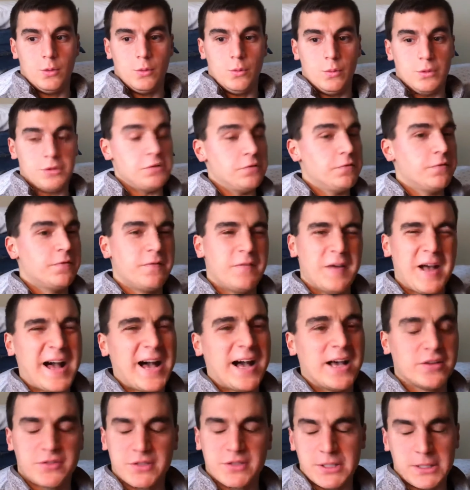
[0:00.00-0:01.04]
when you
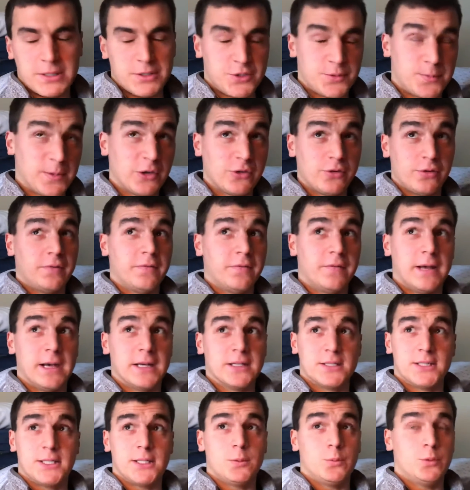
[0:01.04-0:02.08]
fast, especially
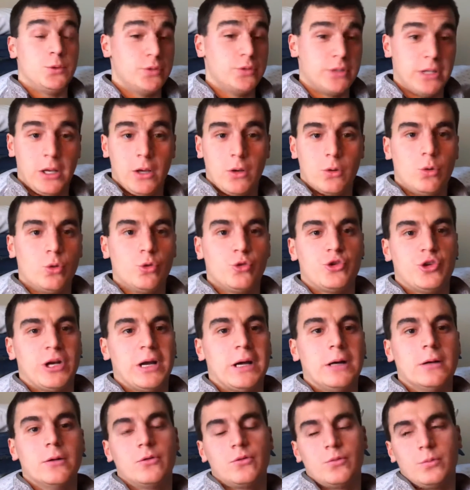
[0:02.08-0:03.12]
fasting, when you take cold
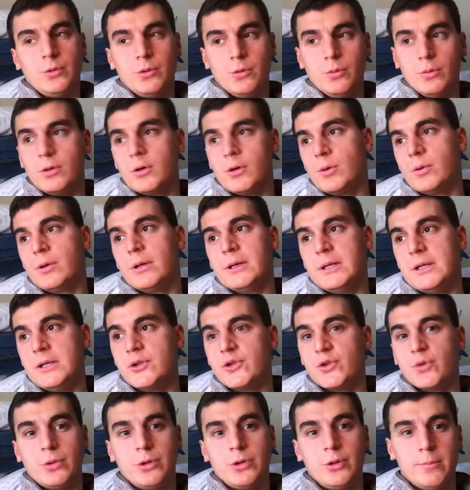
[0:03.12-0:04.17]
showers, when you go to
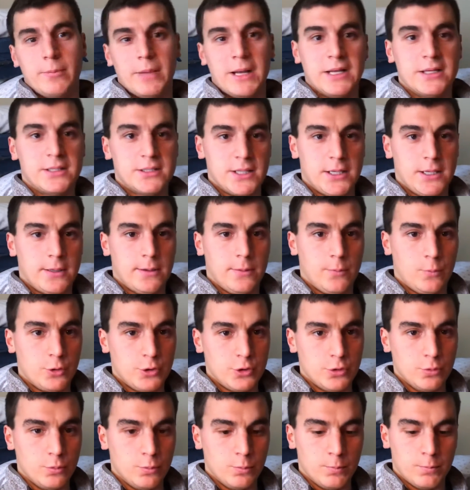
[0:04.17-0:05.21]
nature, when you meditate, and when
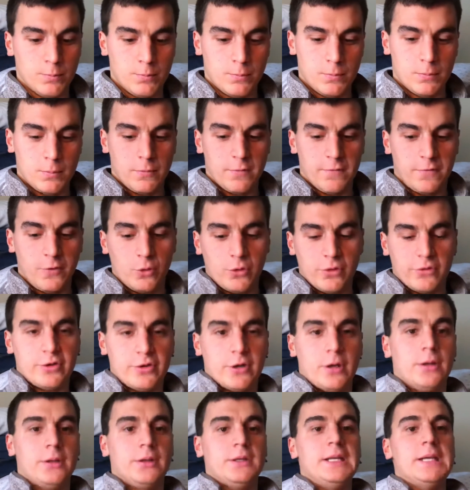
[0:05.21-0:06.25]
you focus
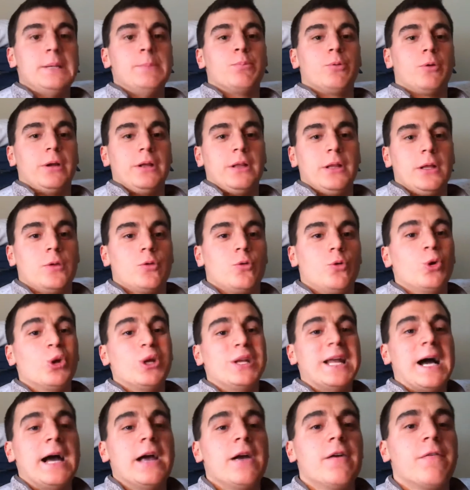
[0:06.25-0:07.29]
on deep breathing through your
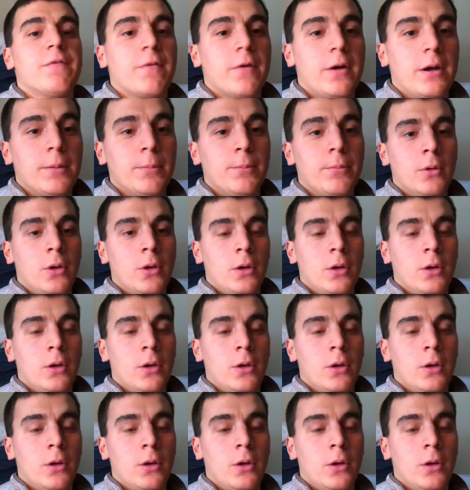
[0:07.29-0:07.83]
diaphragm,